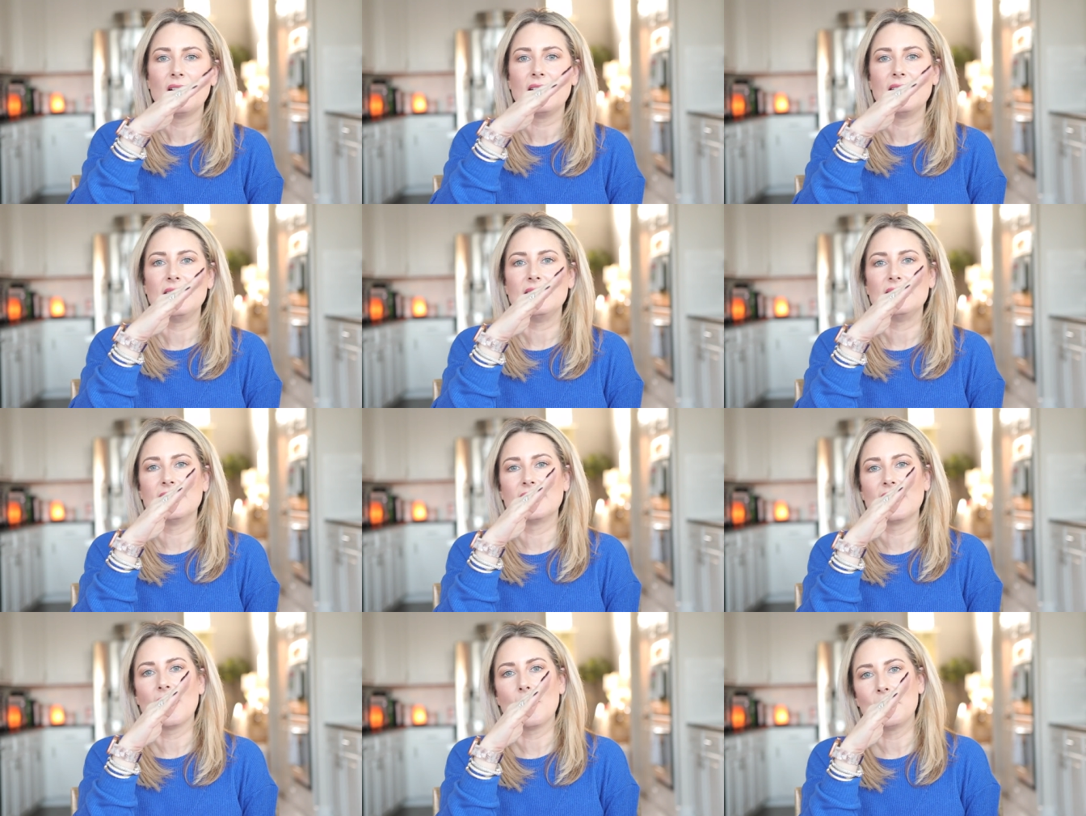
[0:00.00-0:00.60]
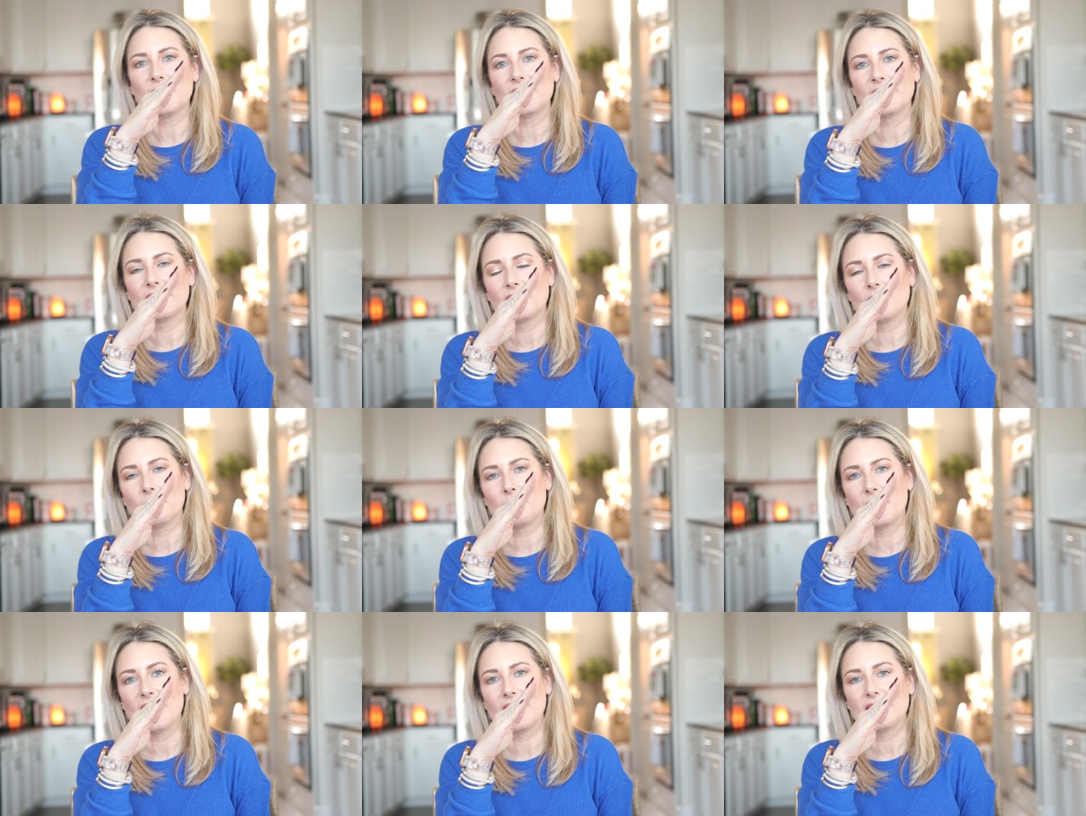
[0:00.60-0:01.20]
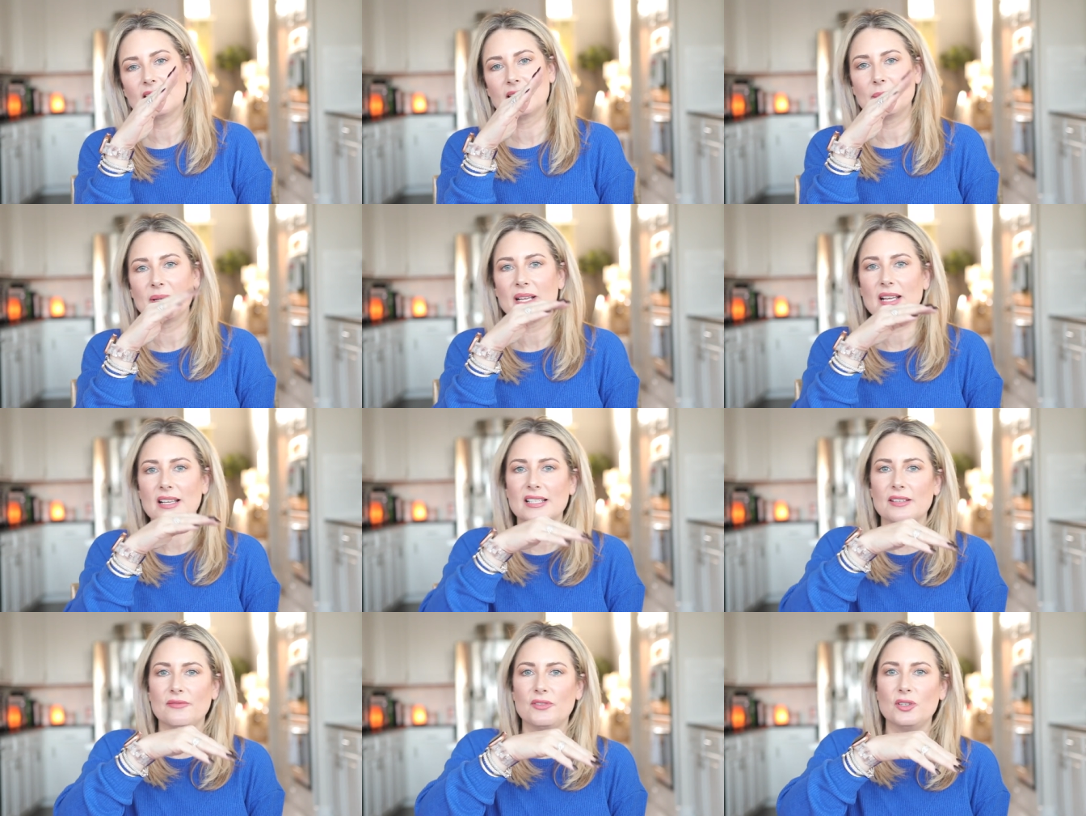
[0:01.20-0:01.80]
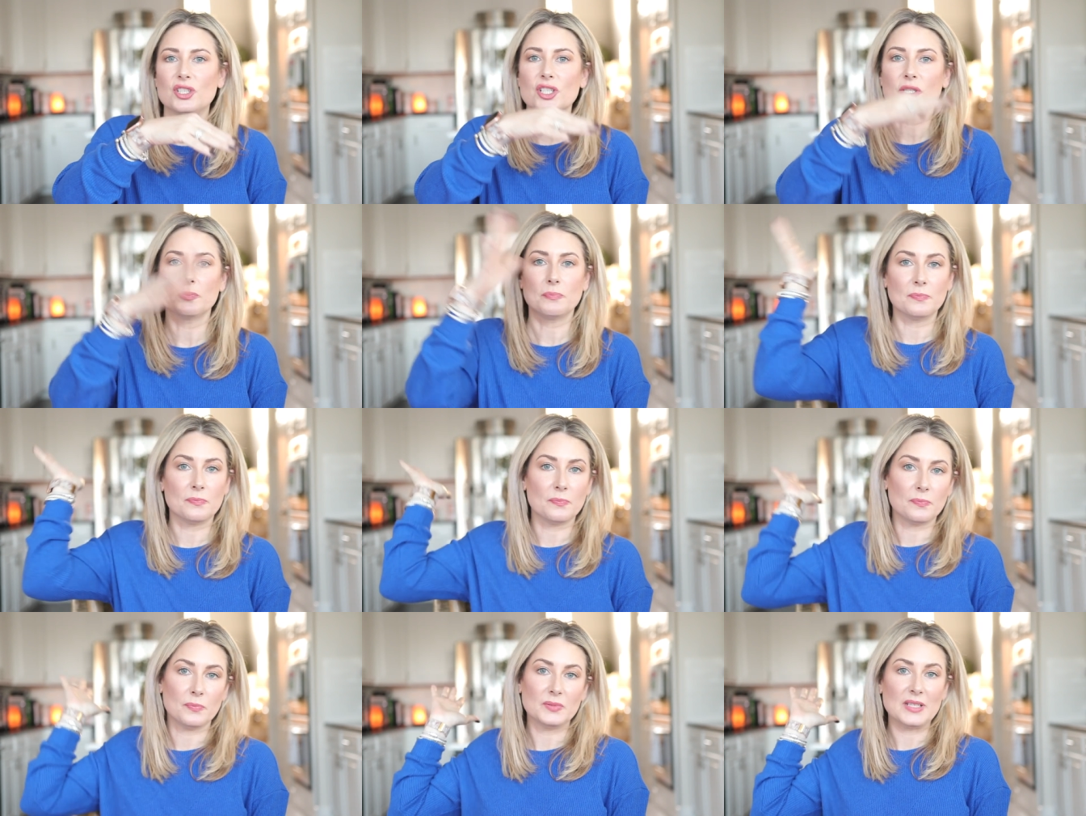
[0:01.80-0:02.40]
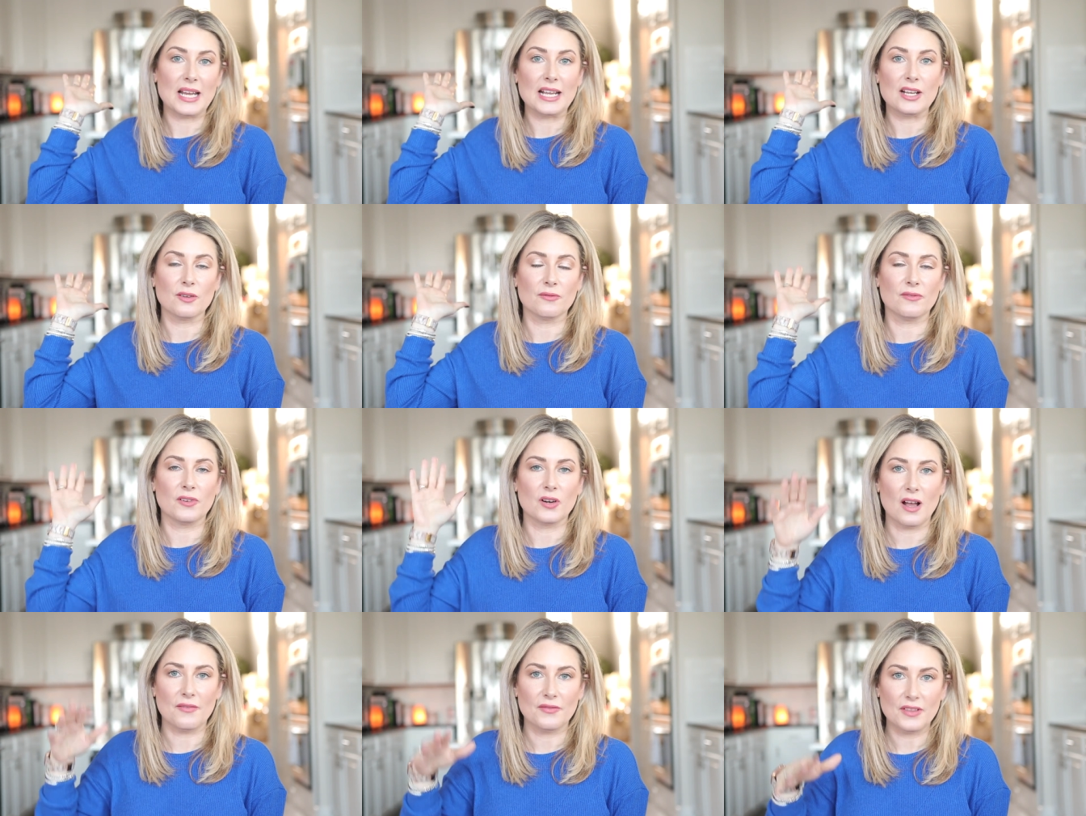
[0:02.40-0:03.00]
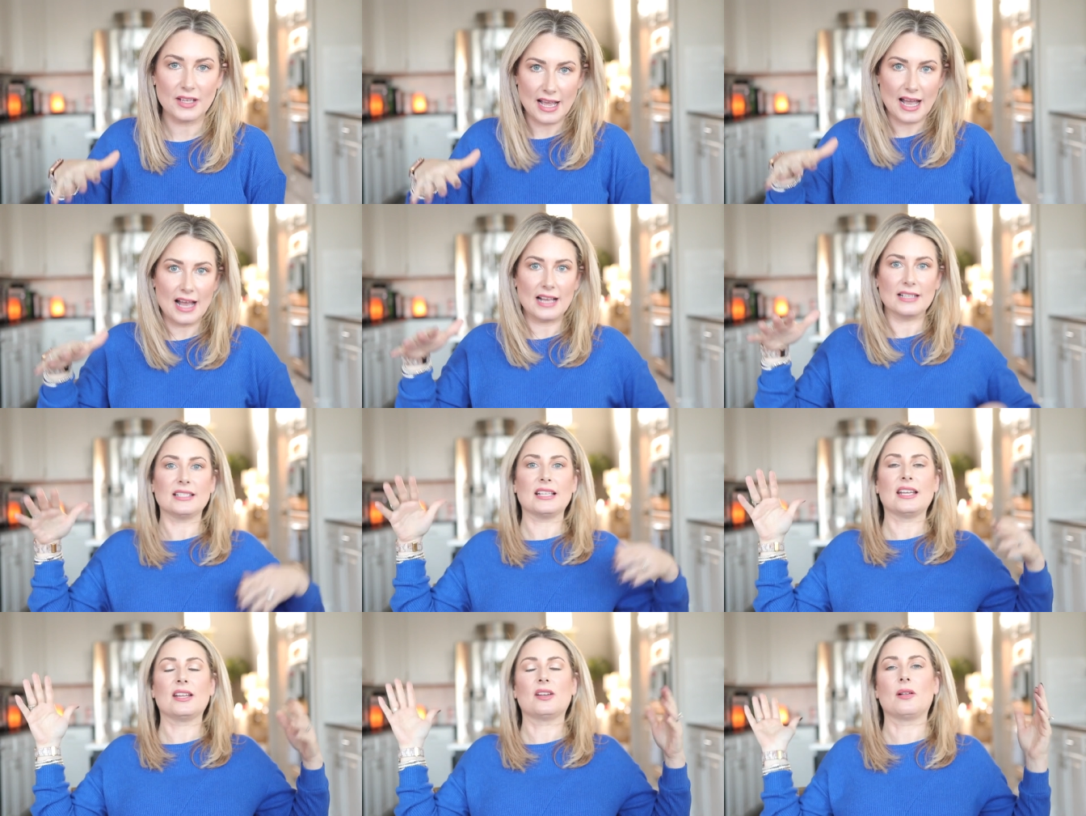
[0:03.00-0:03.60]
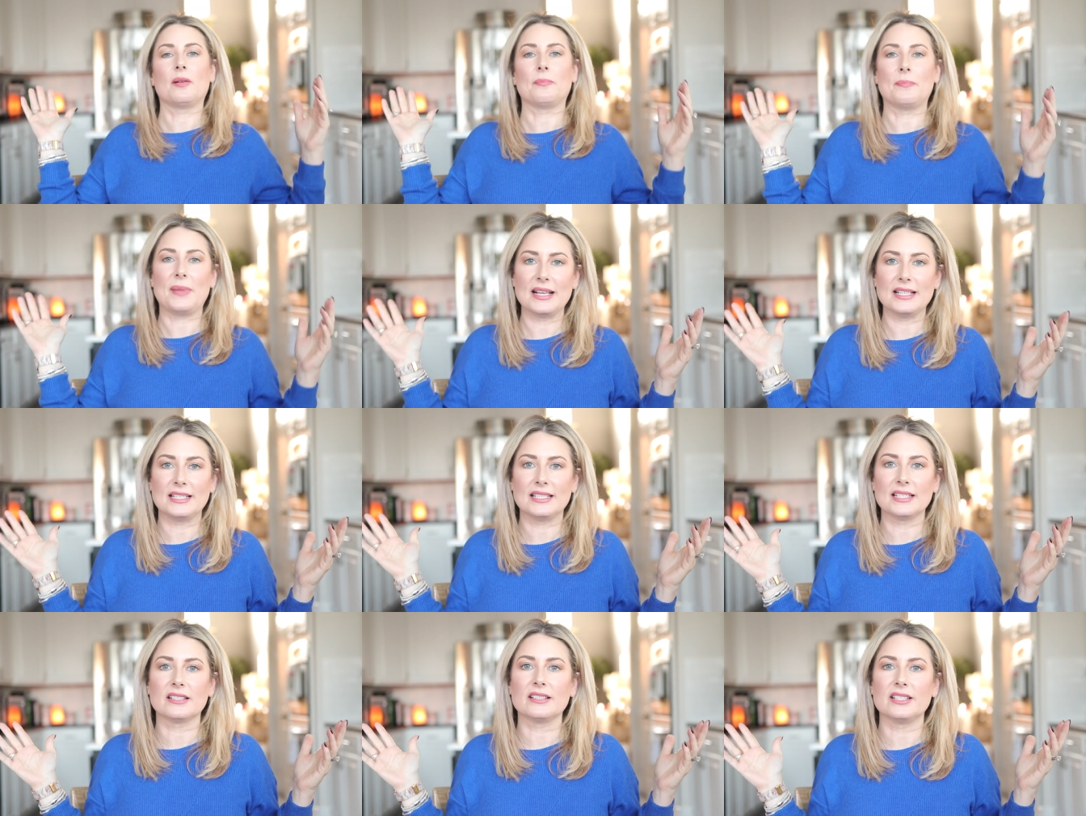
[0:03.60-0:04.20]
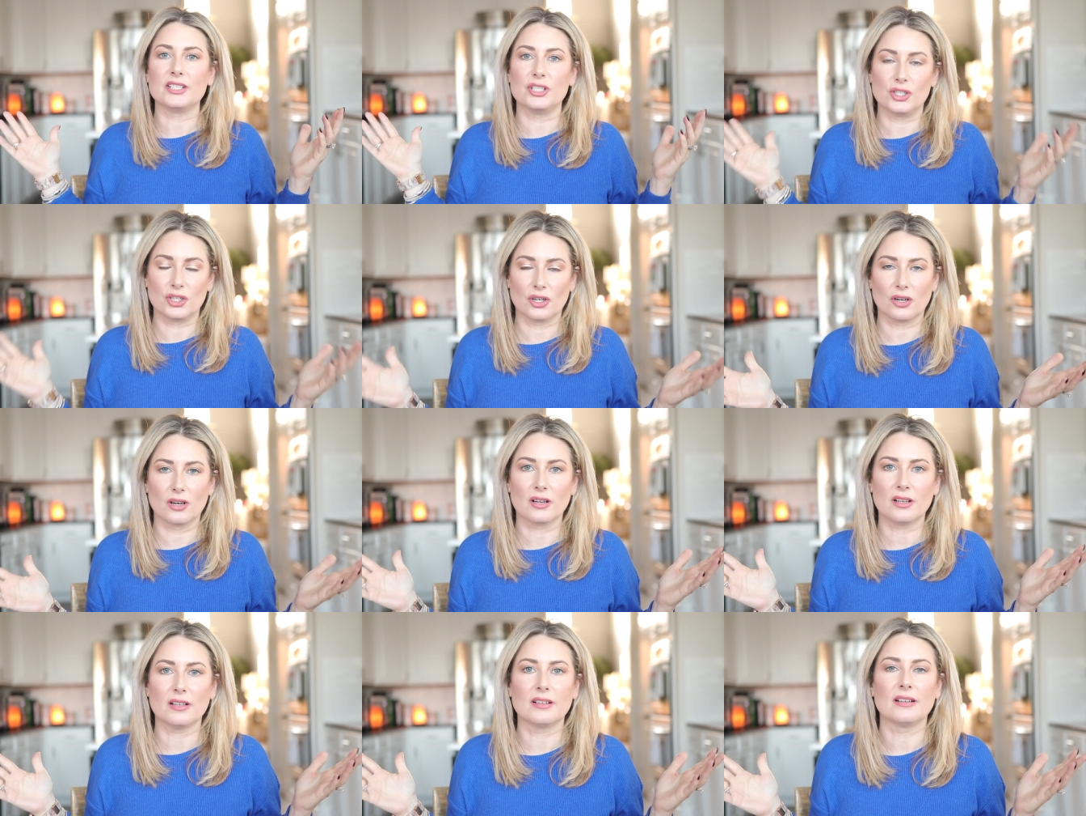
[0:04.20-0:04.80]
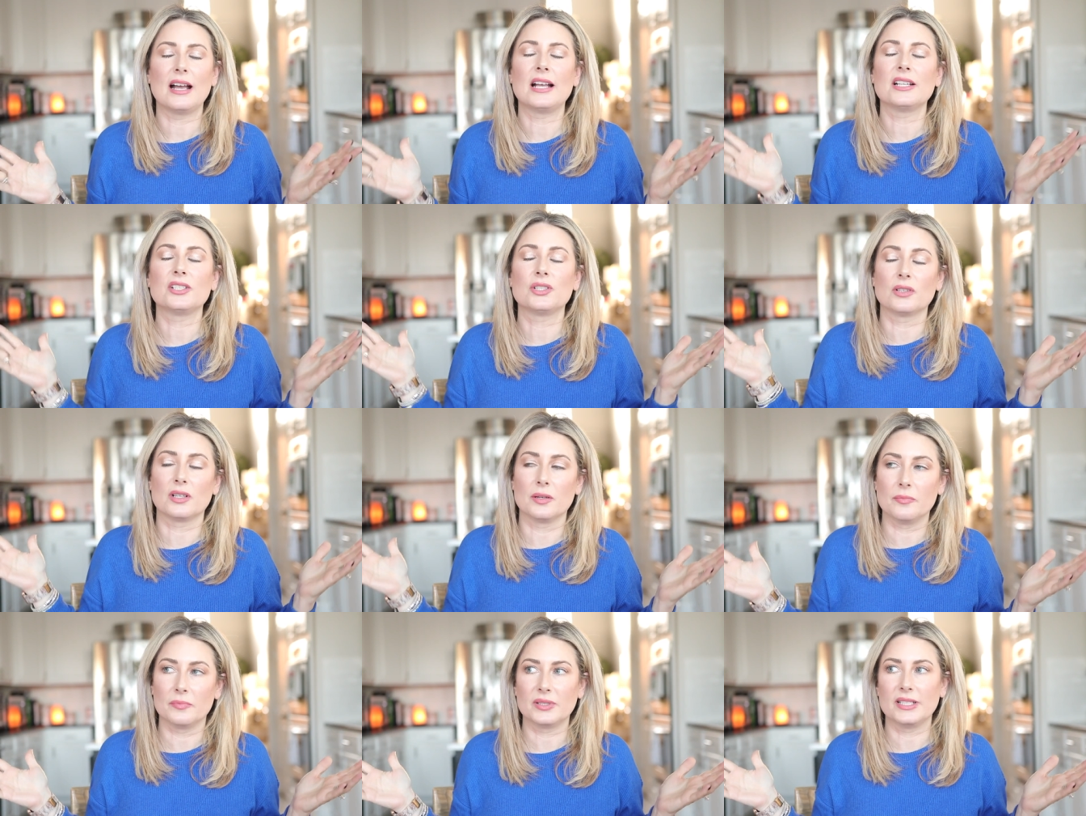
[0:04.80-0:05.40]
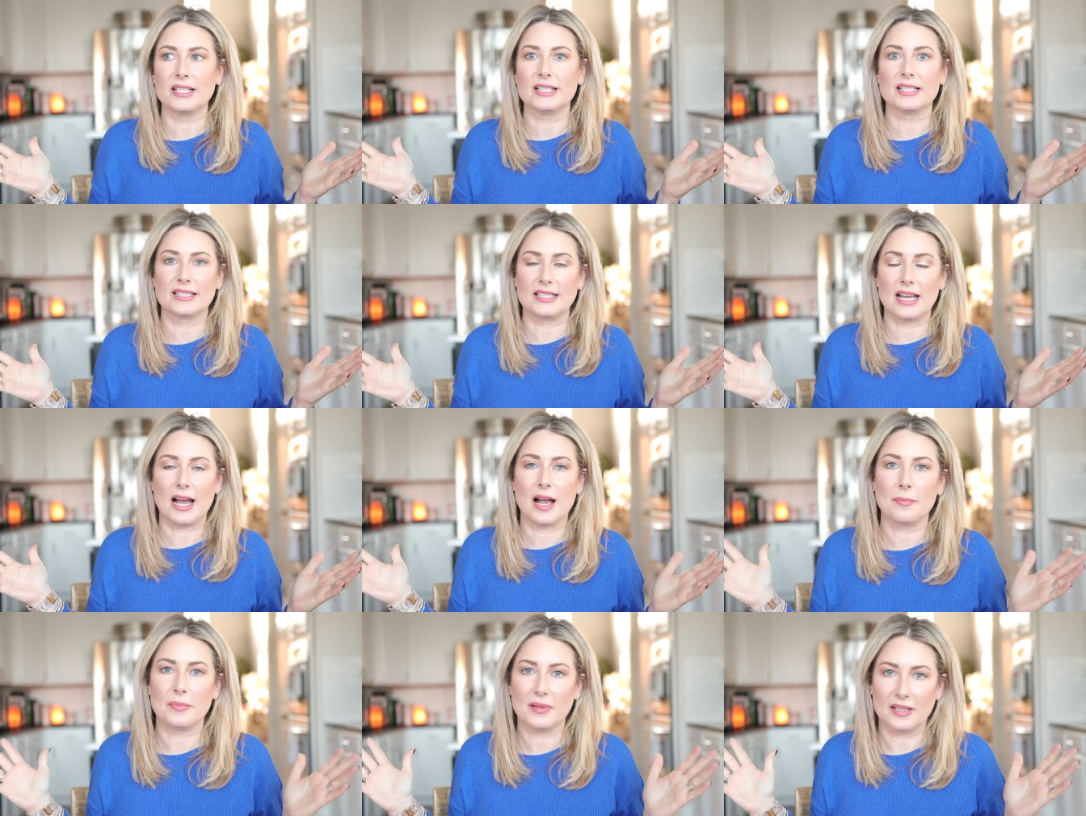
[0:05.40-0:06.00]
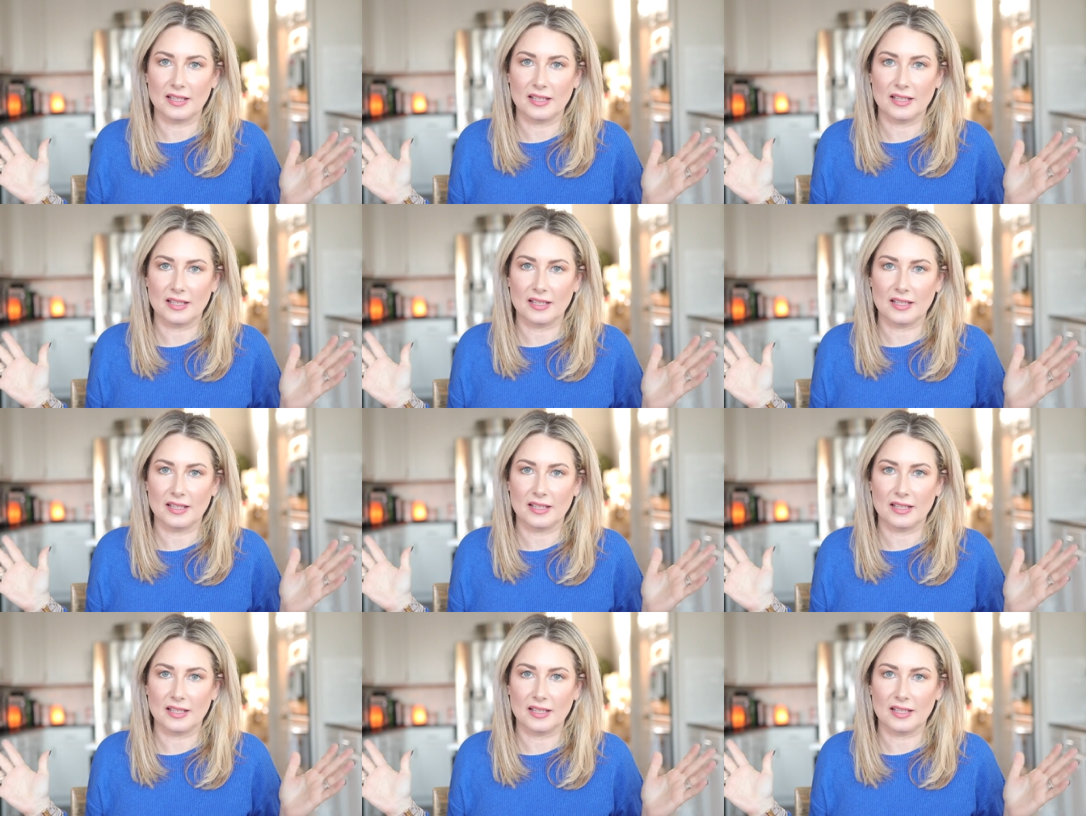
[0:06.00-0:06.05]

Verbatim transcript: easing up a little bit, because if you just take your foot off the gas, it'll basically jerk, not to a complete stop.